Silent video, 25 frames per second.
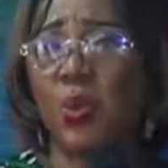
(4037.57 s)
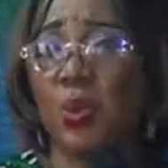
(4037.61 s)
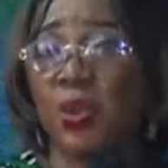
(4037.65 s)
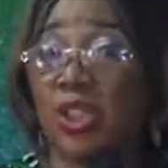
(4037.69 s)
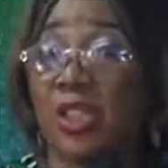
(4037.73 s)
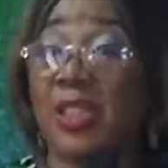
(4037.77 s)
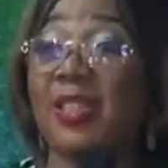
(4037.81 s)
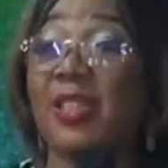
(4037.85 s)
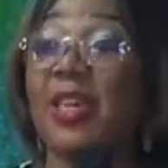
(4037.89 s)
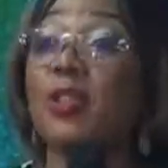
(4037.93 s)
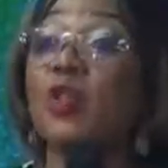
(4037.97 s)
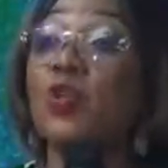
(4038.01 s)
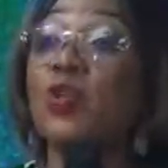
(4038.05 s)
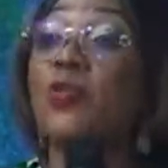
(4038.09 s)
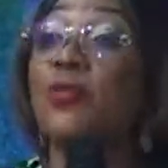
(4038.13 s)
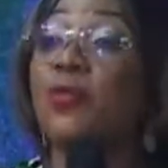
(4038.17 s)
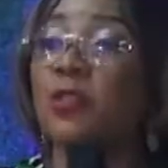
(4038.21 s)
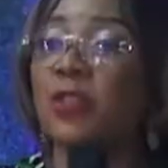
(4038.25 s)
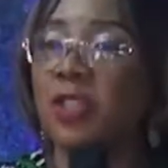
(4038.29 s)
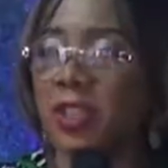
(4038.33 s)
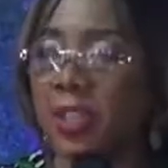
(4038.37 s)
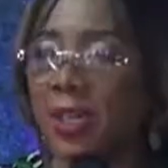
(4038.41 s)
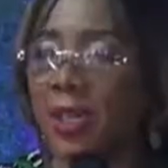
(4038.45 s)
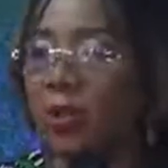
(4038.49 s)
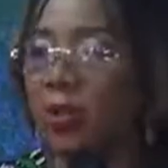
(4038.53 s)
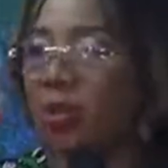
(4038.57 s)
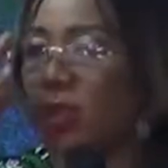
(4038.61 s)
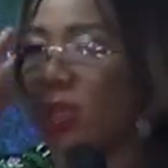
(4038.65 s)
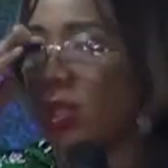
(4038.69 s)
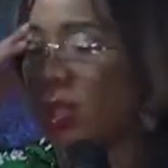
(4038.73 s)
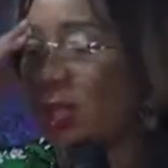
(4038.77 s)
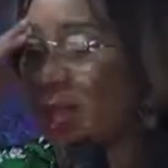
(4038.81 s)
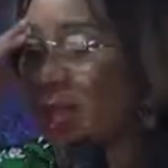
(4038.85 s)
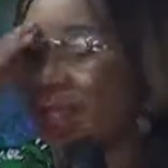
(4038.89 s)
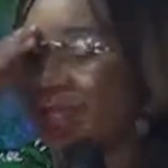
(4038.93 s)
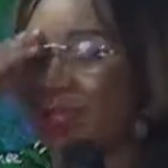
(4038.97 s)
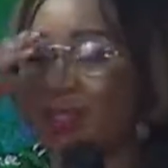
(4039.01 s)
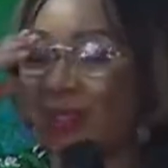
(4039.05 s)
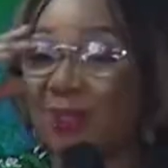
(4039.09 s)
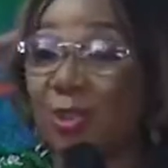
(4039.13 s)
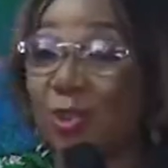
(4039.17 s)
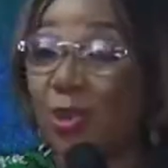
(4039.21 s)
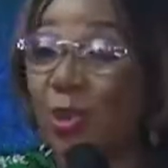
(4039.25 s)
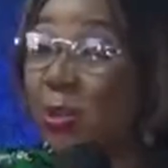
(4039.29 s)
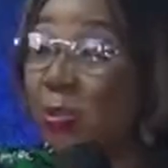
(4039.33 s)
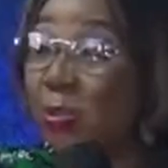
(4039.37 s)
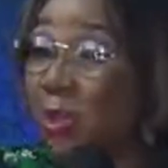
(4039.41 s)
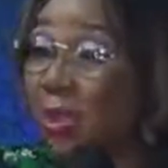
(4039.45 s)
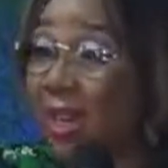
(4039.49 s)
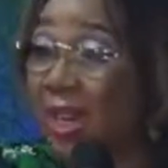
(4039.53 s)
She said, there is no food in the house. Okay, so the
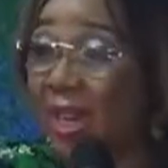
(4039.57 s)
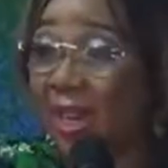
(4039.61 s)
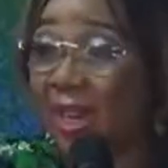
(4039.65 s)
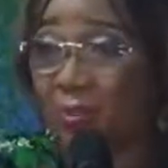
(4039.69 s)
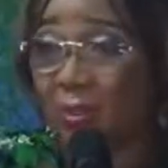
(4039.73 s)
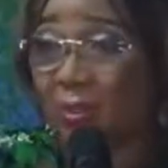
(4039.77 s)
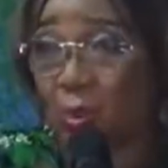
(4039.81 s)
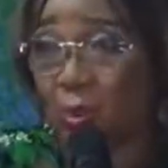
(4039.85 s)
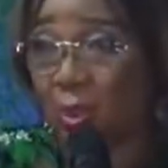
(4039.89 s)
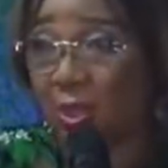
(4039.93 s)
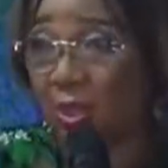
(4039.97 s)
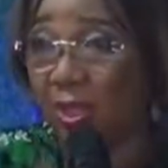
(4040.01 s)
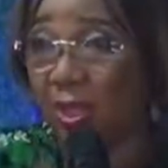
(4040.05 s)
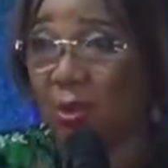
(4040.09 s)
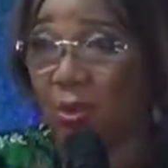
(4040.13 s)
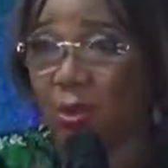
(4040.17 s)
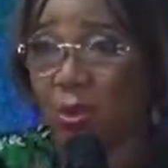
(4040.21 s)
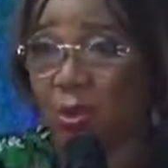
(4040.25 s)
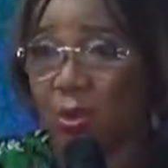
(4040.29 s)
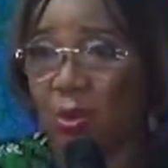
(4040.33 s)
only money I have is 1,000.